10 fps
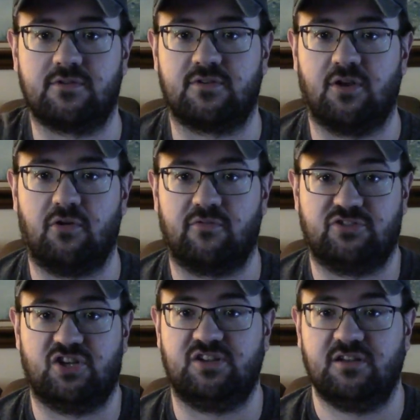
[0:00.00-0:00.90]
go to
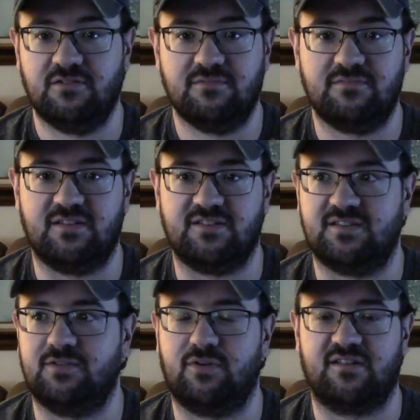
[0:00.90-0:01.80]
Virginia to
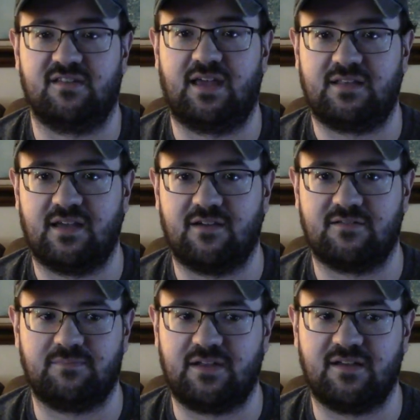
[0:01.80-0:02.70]
see what it's like there,
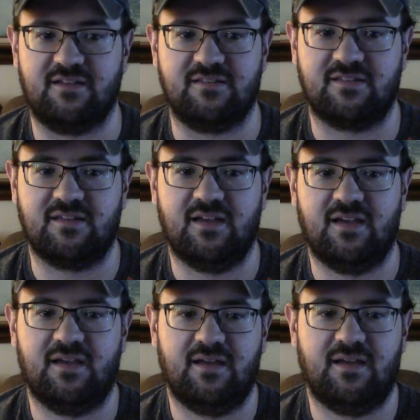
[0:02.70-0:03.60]
because
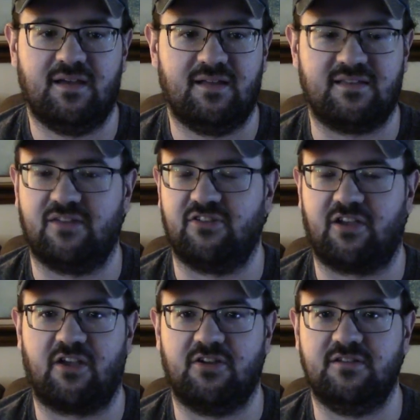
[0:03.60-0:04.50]
it sounds
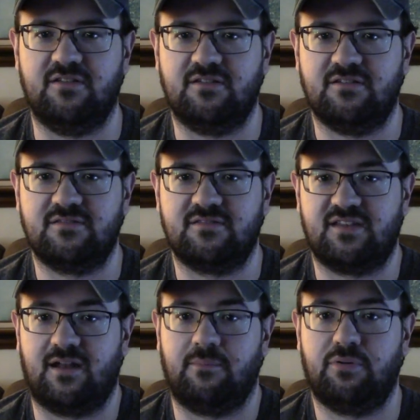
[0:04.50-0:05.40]
like a good
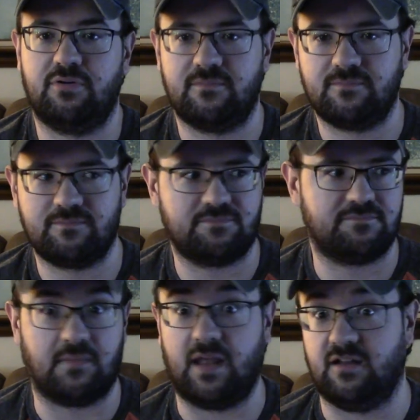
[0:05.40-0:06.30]
setup,
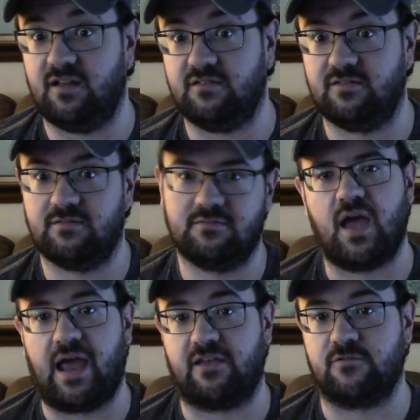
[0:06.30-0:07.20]
and it is.
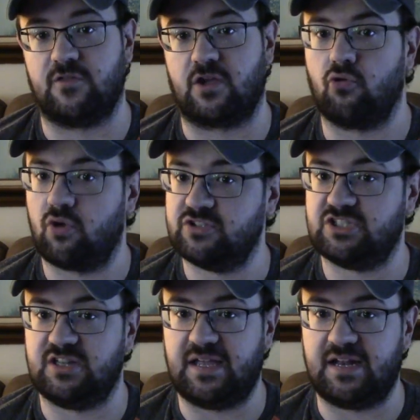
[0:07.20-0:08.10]
As for the
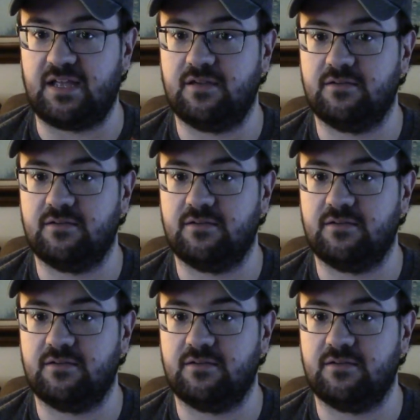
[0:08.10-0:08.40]
grungy lady,